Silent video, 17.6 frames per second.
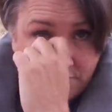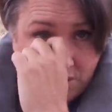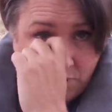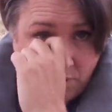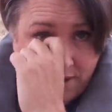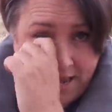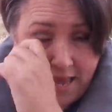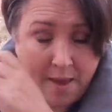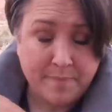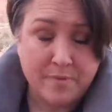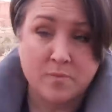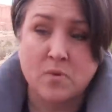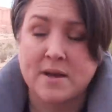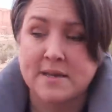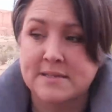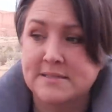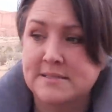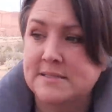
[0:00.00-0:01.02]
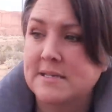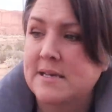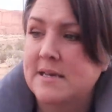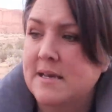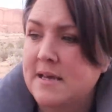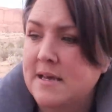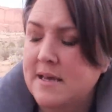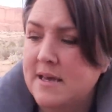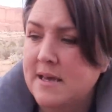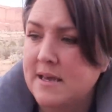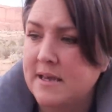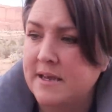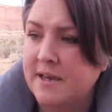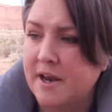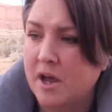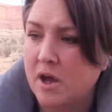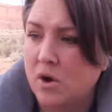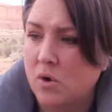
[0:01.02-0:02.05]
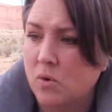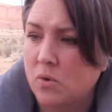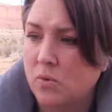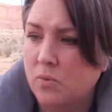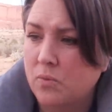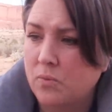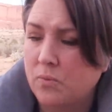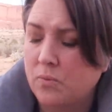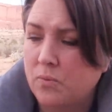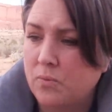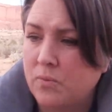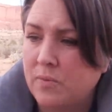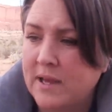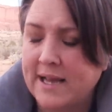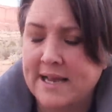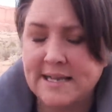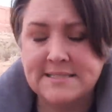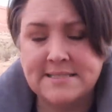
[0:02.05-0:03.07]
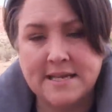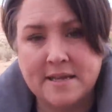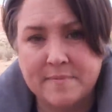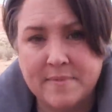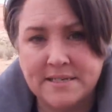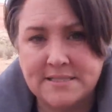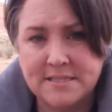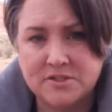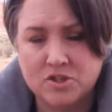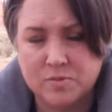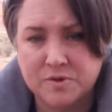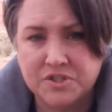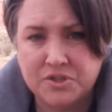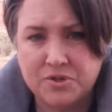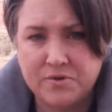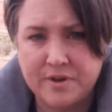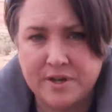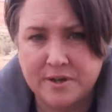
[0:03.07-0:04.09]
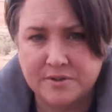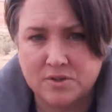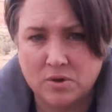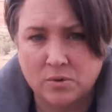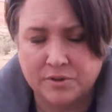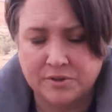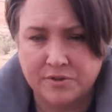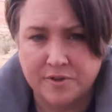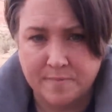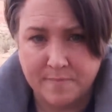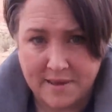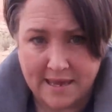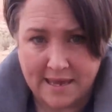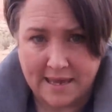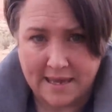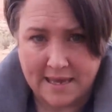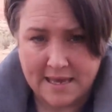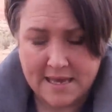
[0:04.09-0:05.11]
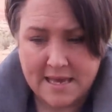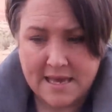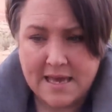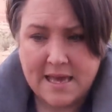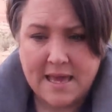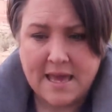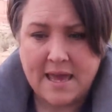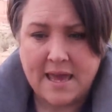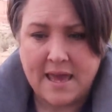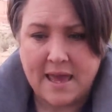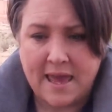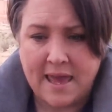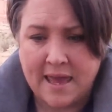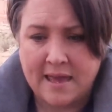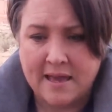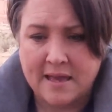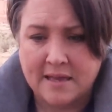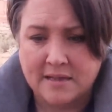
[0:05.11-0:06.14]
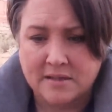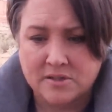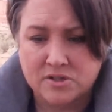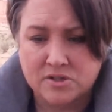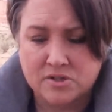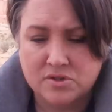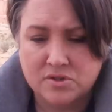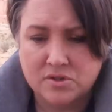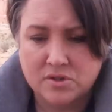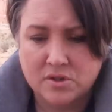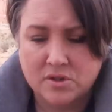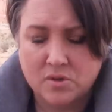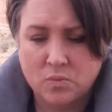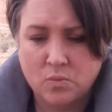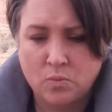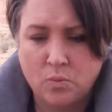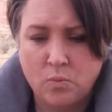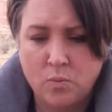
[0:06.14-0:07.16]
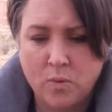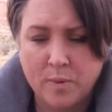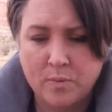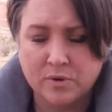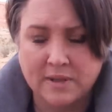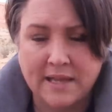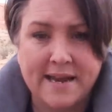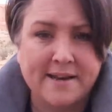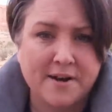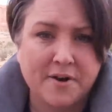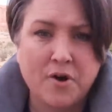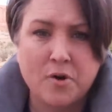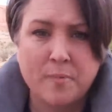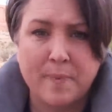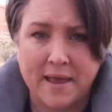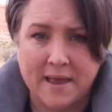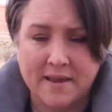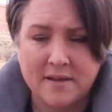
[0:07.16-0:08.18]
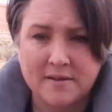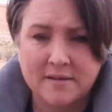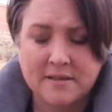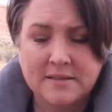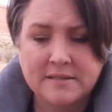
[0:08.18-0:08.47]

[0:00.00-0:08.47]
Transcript: what happened was, you know, like I said, my sister was 2 years older than me, and we were laying in her bed,